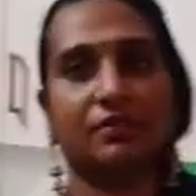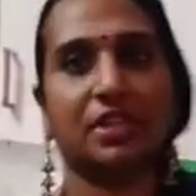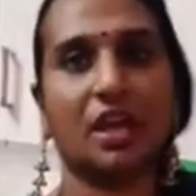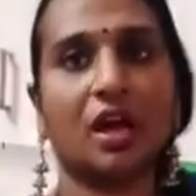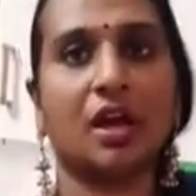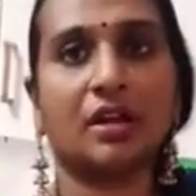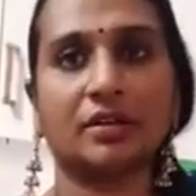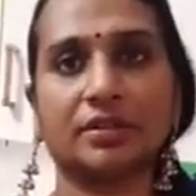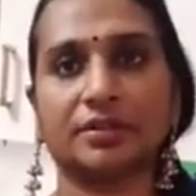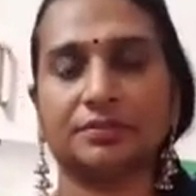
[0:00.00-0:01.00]
we
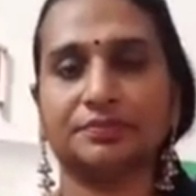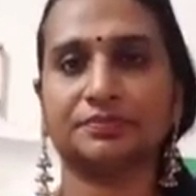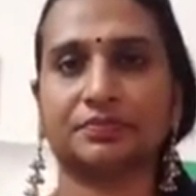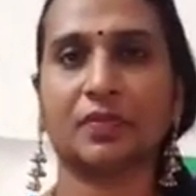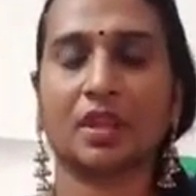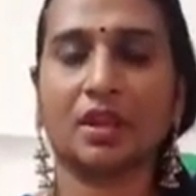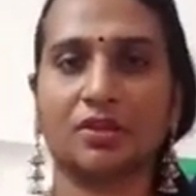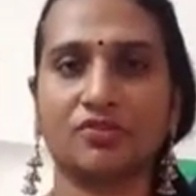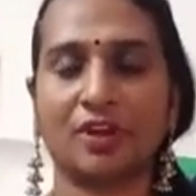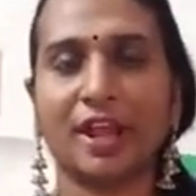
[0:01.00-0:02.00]
are
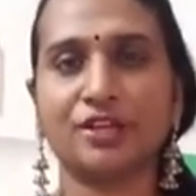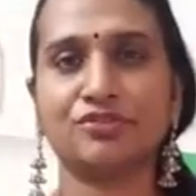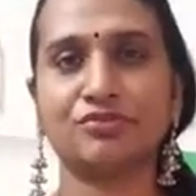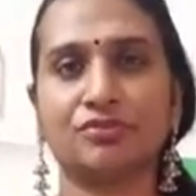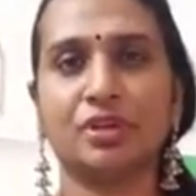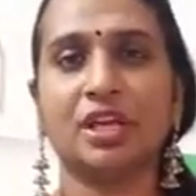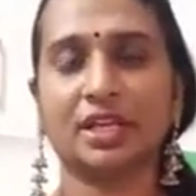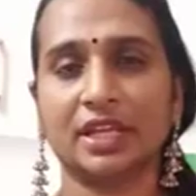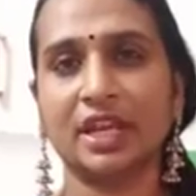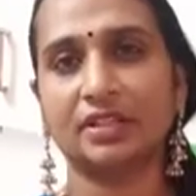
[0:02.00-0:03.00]
trying to
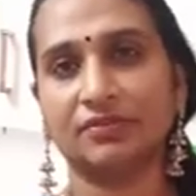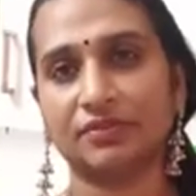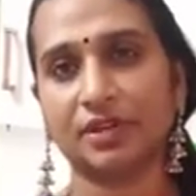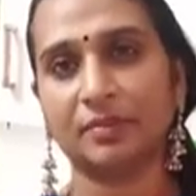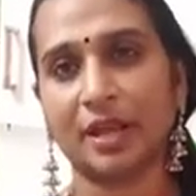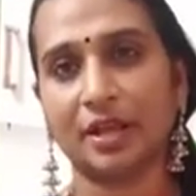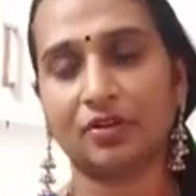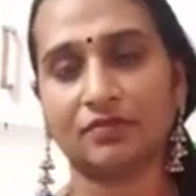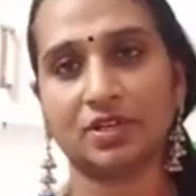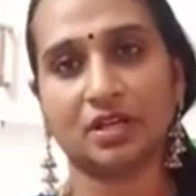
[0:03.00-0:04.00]
get the feedback
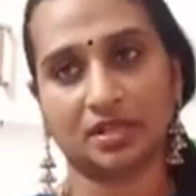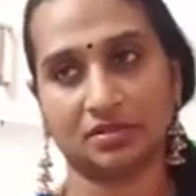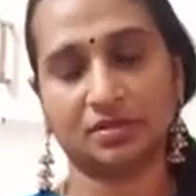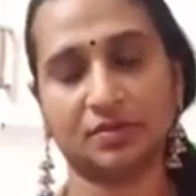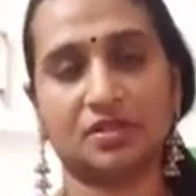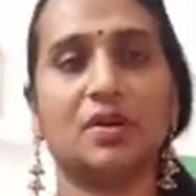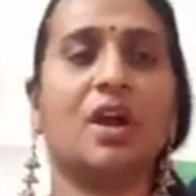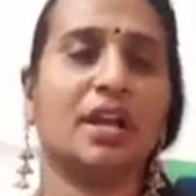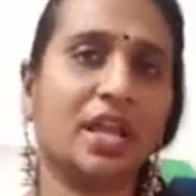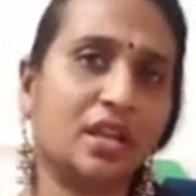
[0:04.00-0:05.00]
of the customers. Now
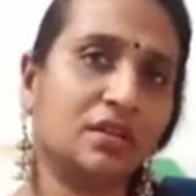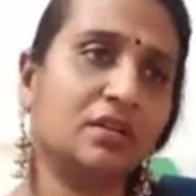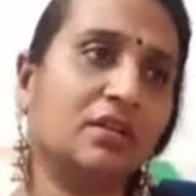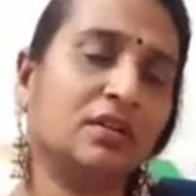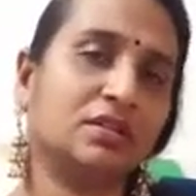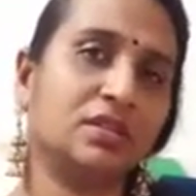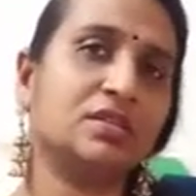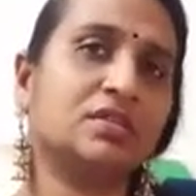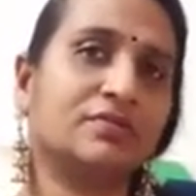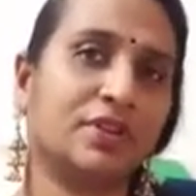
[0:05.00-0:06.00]
again,
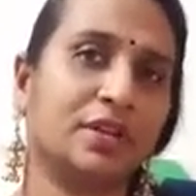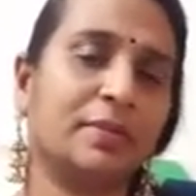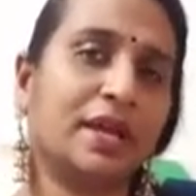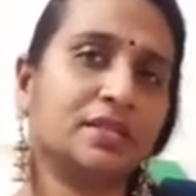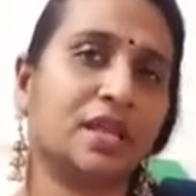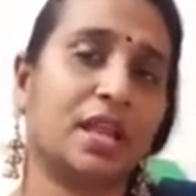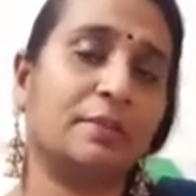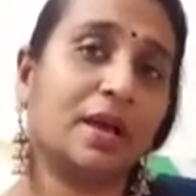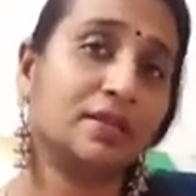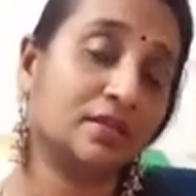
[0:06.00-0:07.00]
this feedbacks
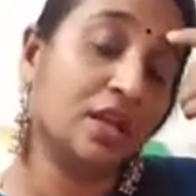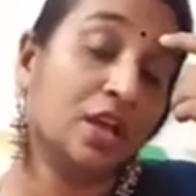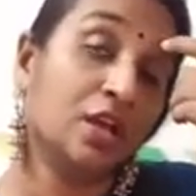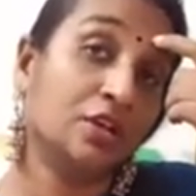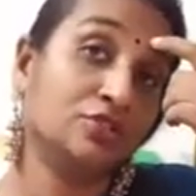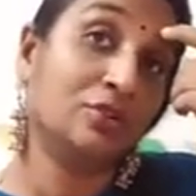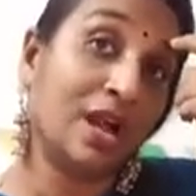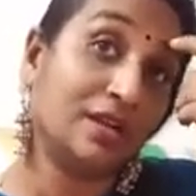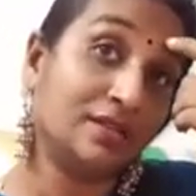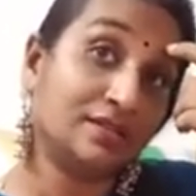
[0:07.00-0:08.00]
help us to
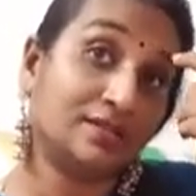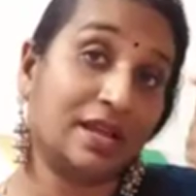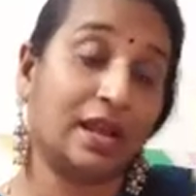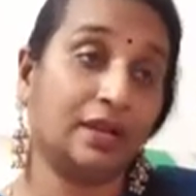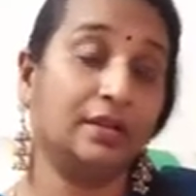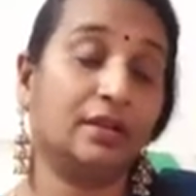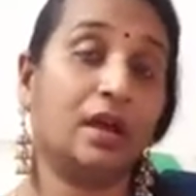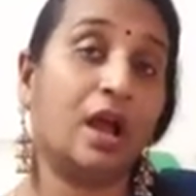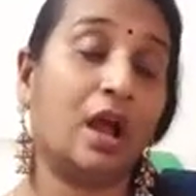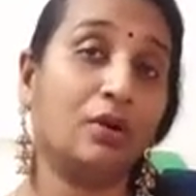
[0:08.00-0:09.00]
understand
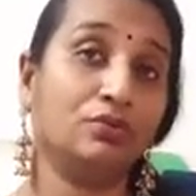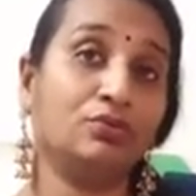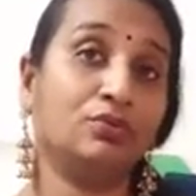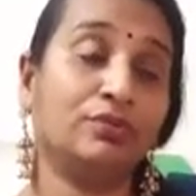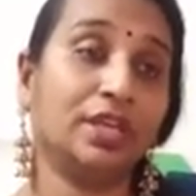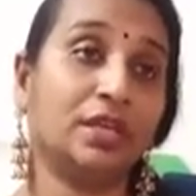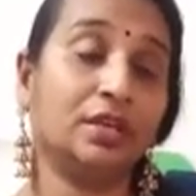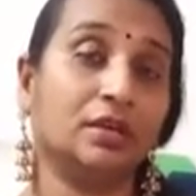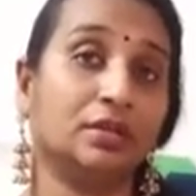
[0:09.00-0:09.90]
how do we